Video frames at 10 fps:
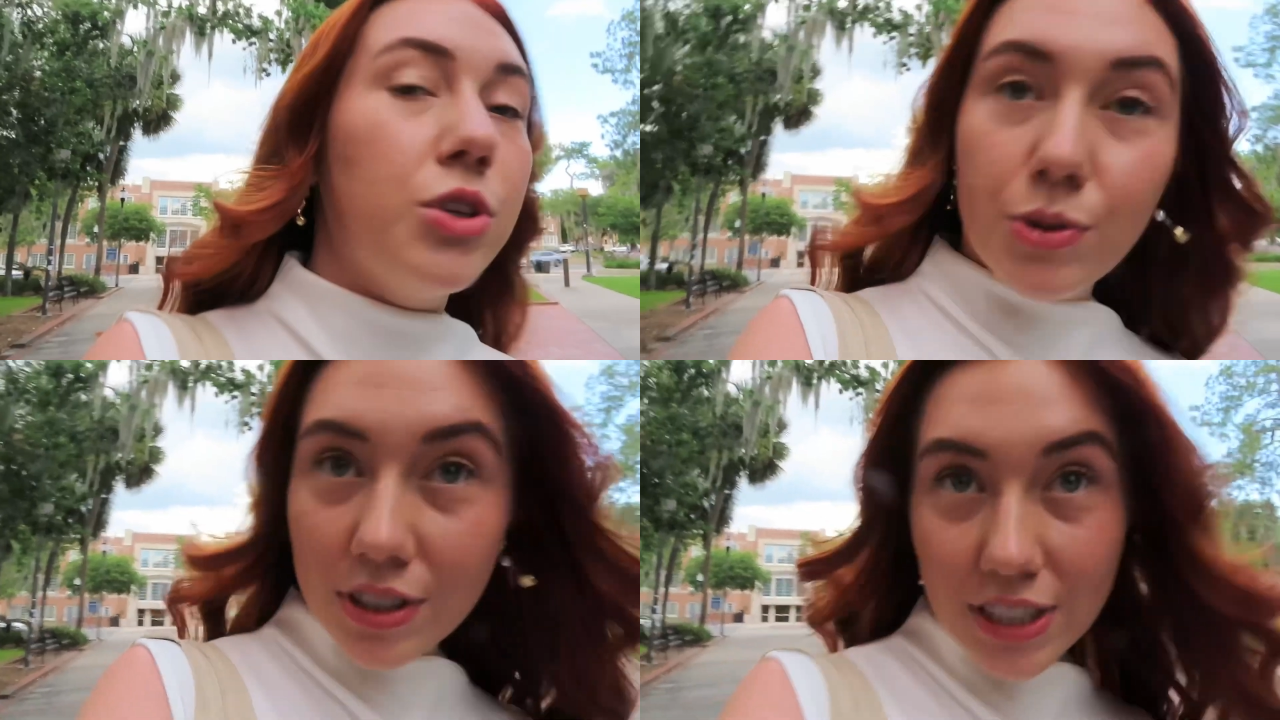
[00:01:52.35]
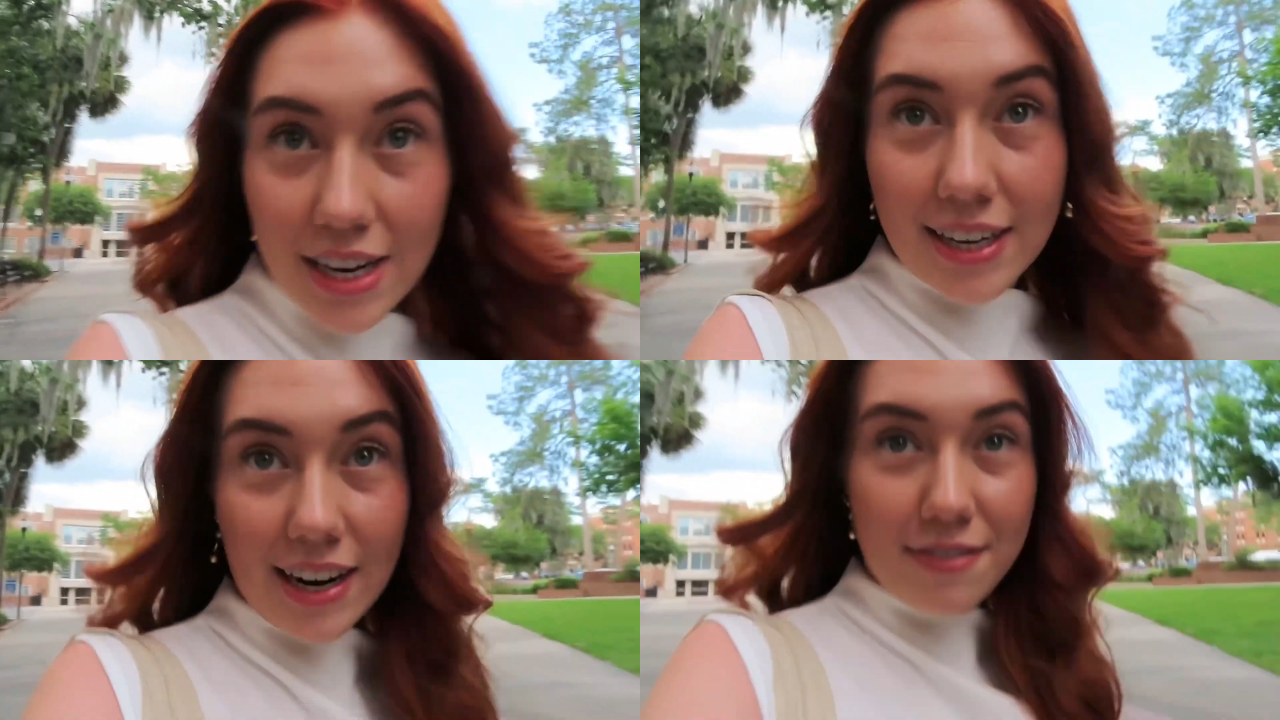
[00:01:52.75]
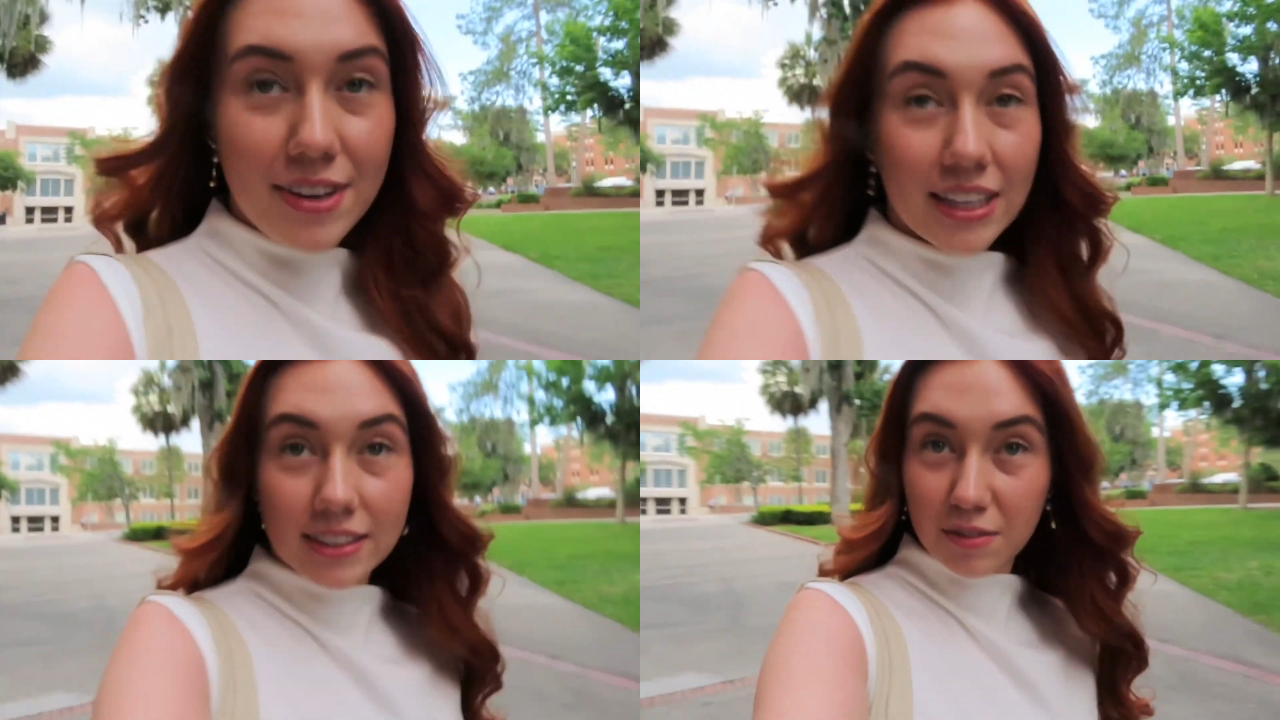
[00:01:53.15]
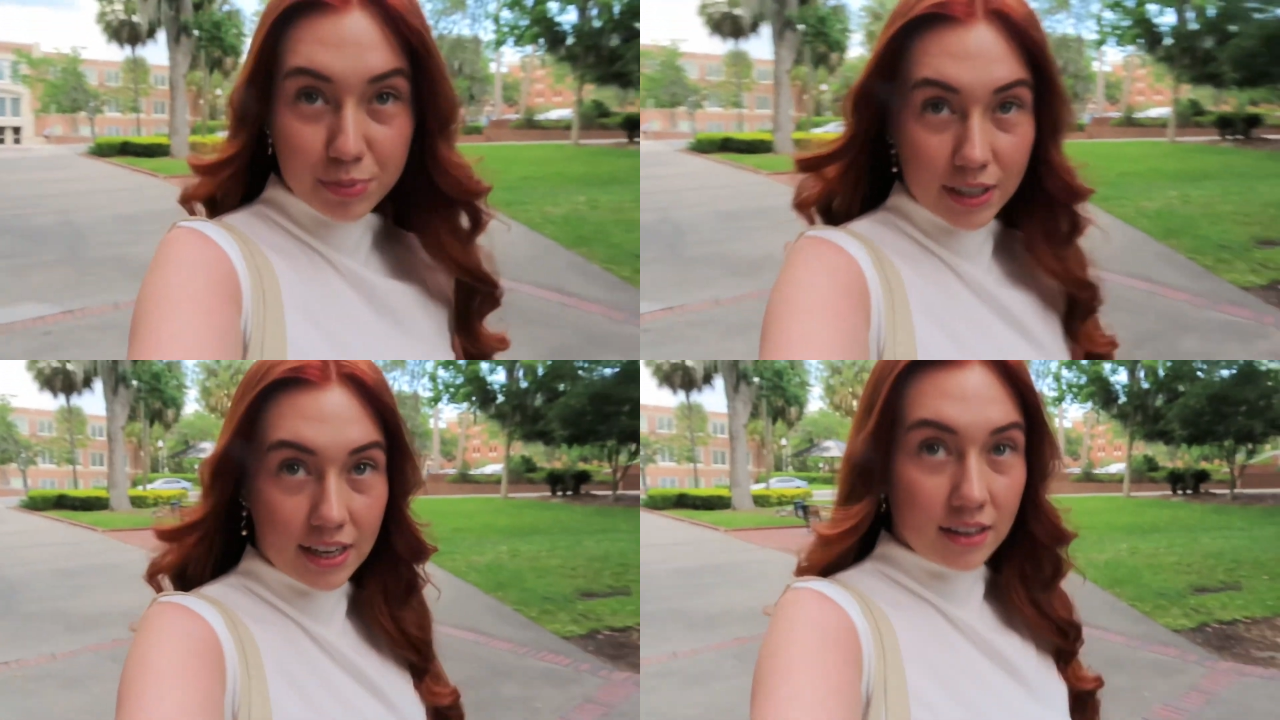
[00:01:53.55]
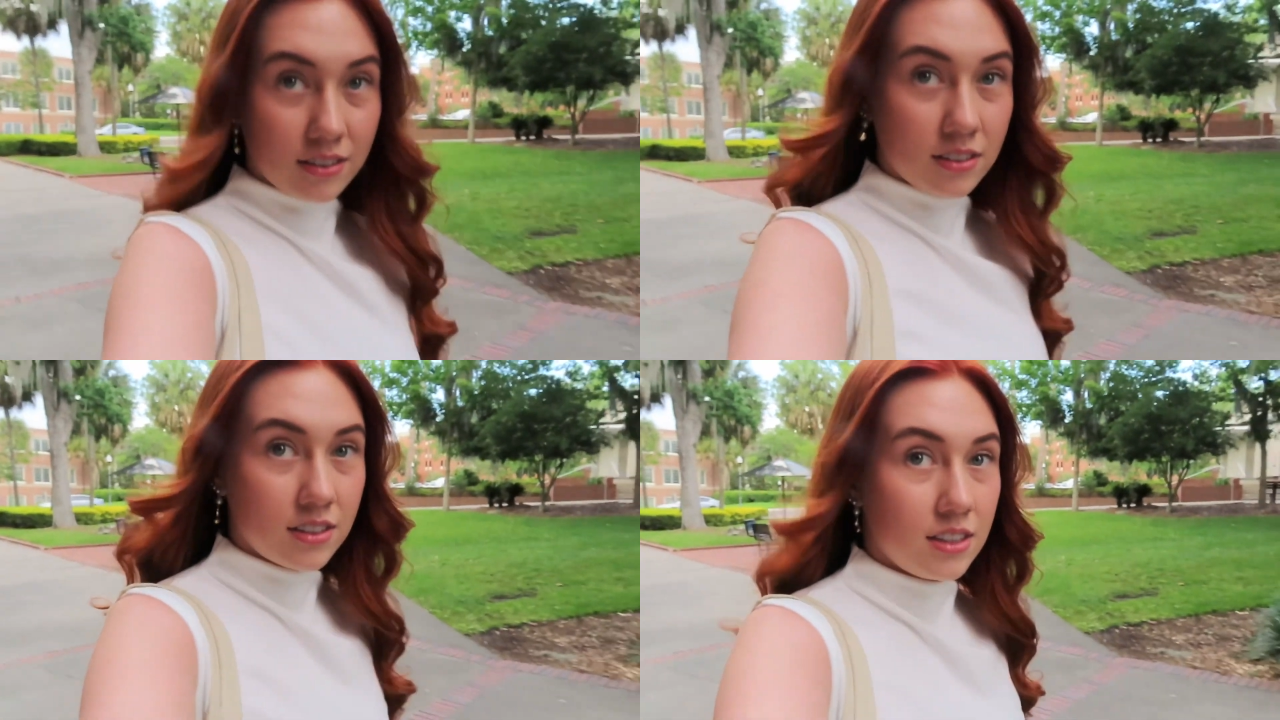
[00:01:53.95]
We're doing good. I feel like this is pretty
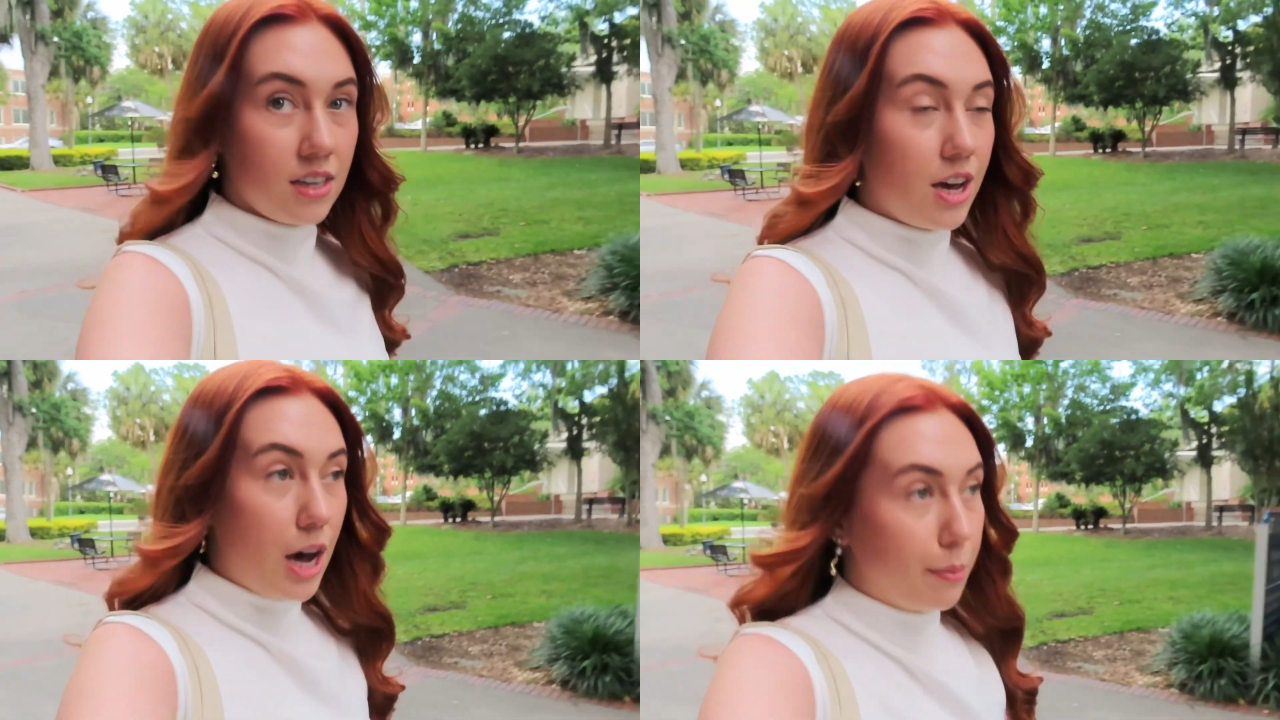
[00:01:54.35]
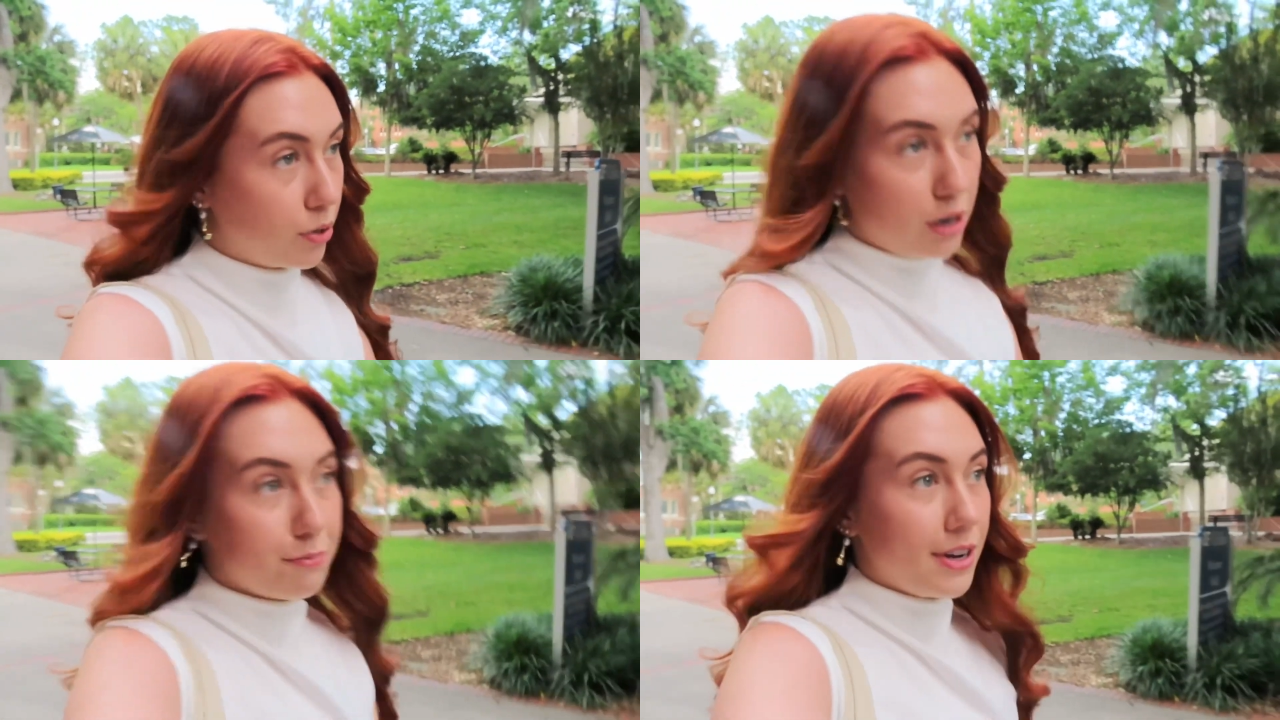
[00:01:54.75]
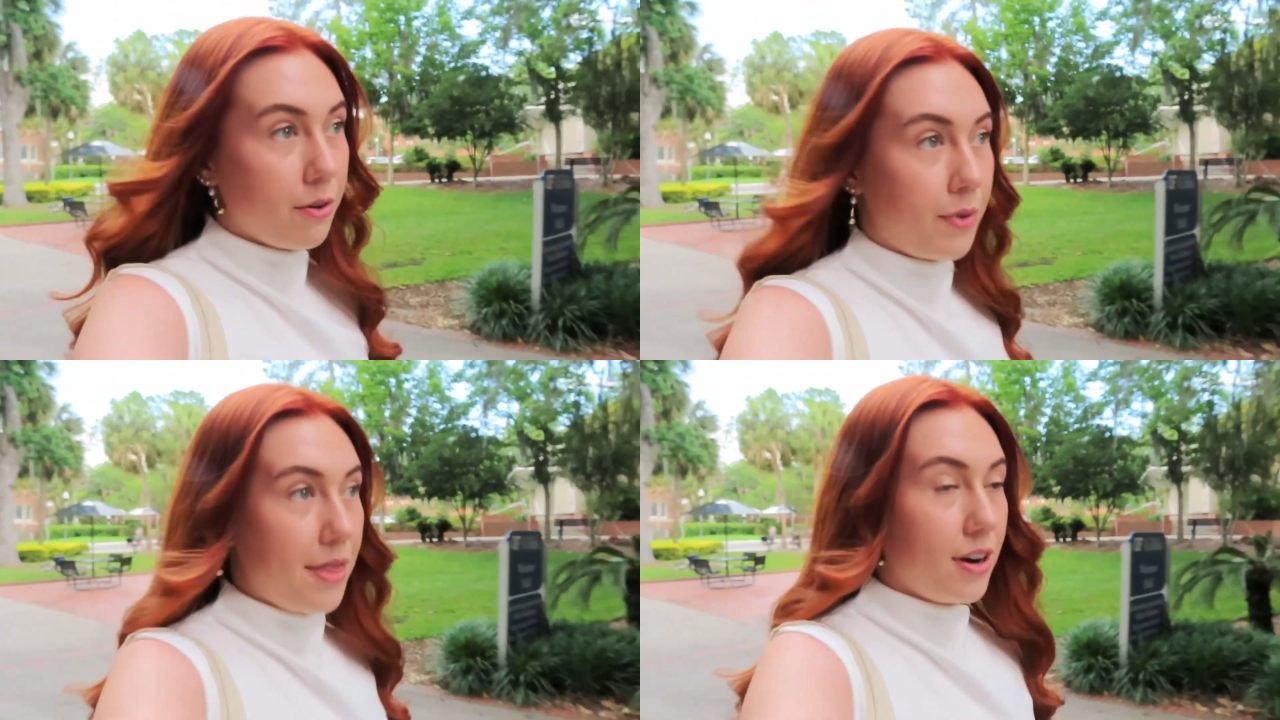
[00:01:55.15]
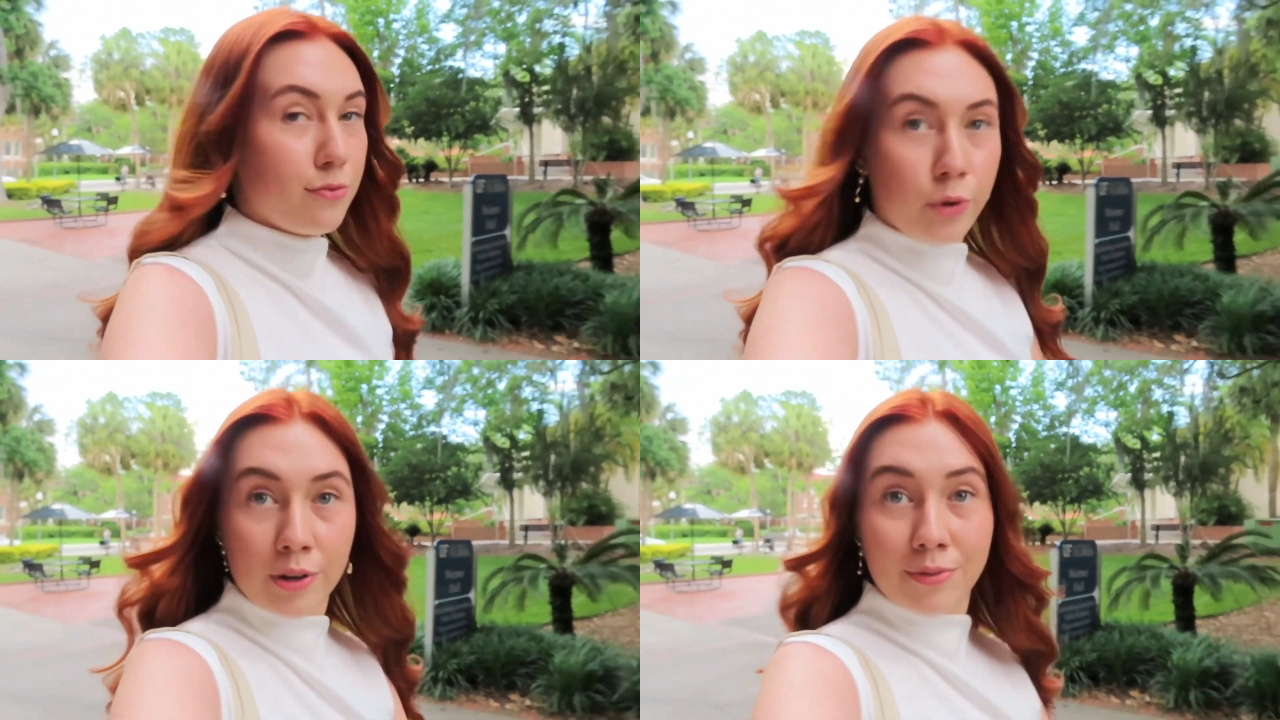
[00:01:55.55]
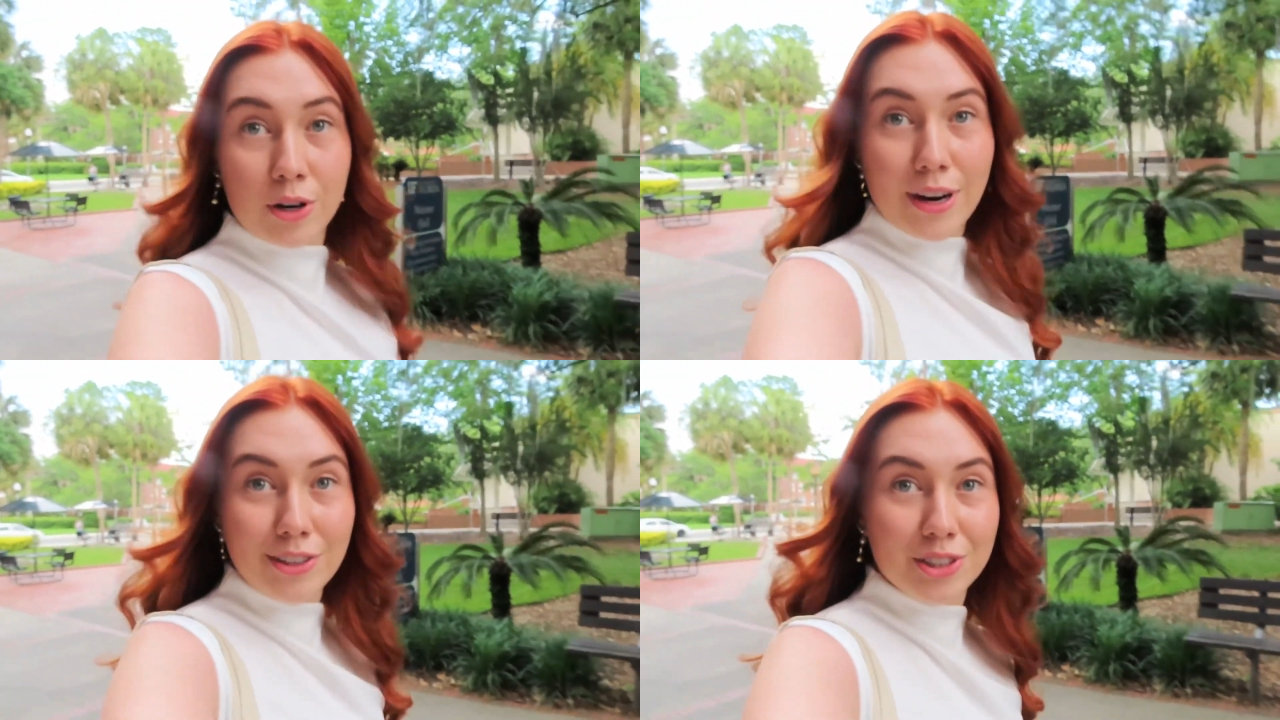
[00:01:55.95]
appropriate weather for
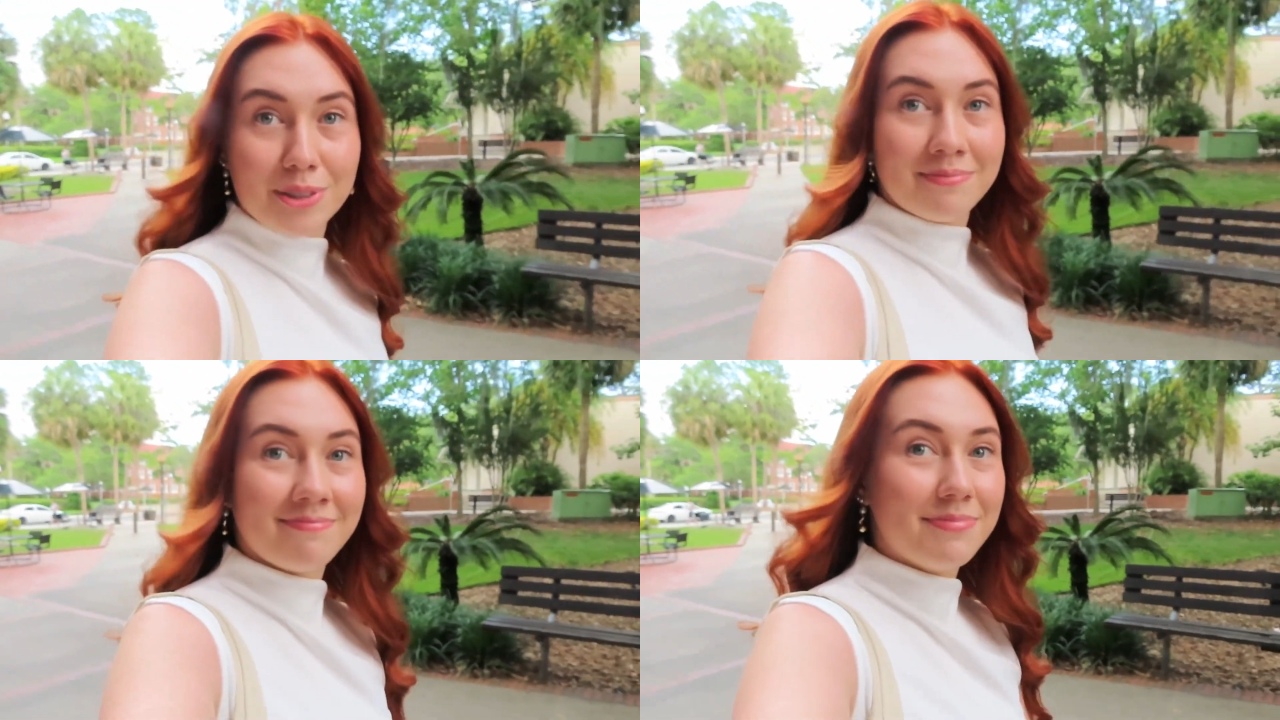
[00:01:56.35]
a grad shoot.